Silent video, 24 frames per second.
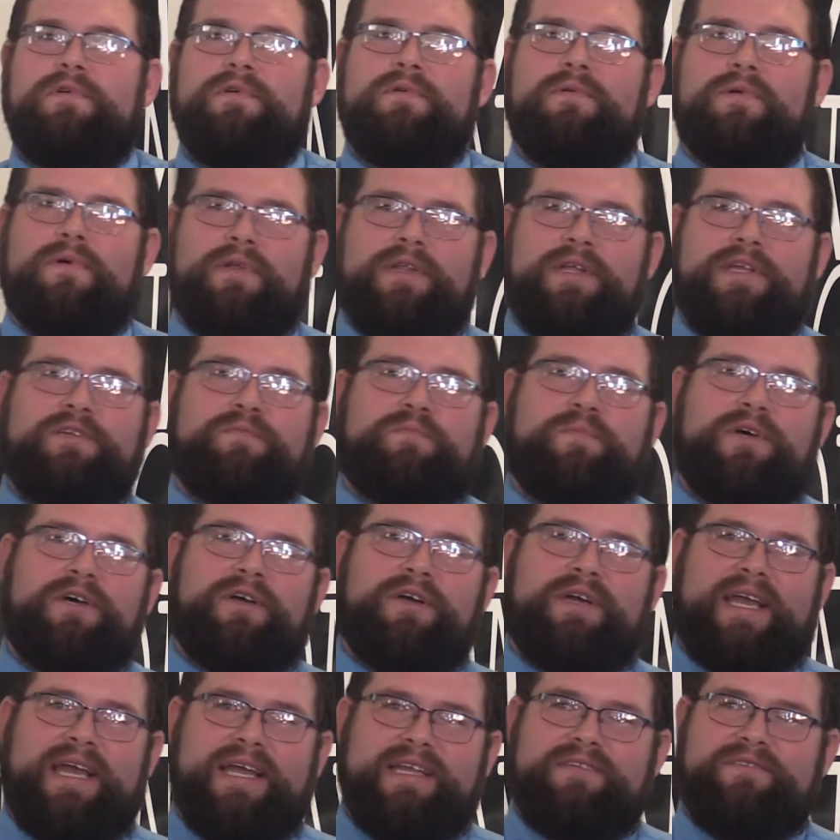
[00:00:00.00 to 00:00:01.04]
Well, this
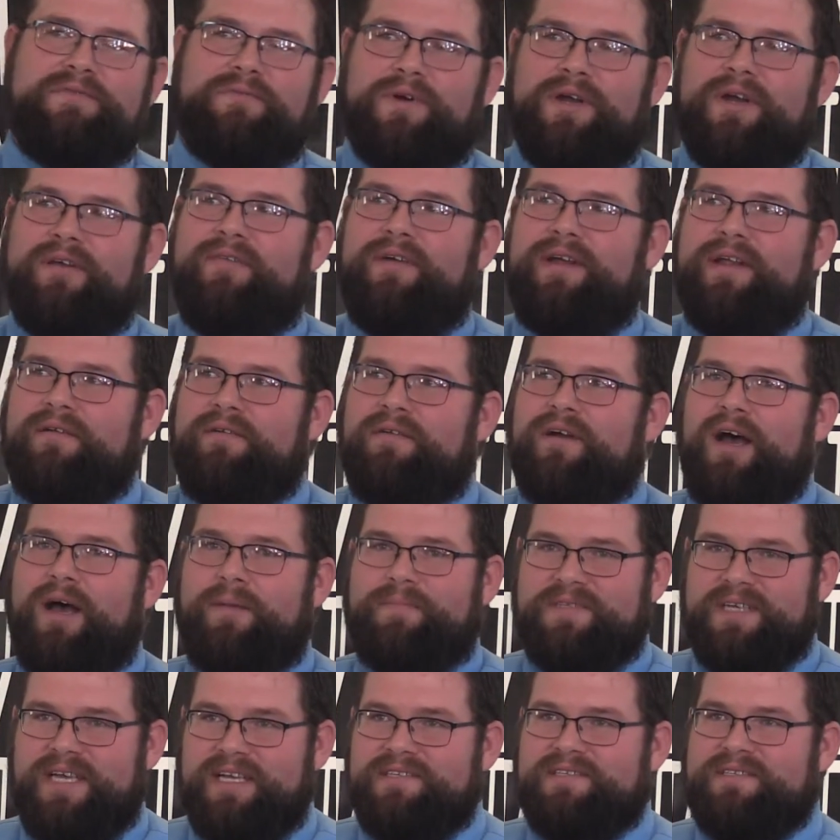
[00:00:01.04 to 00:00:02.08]
book, that's where it
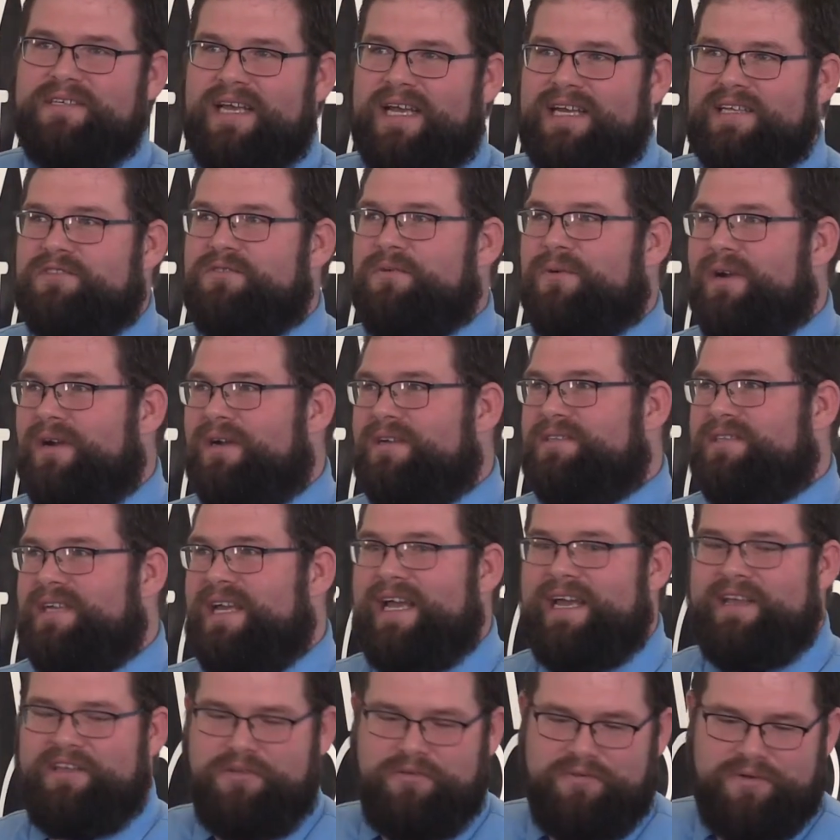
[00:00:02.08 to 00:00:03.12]
drops. That's, that's where it's at.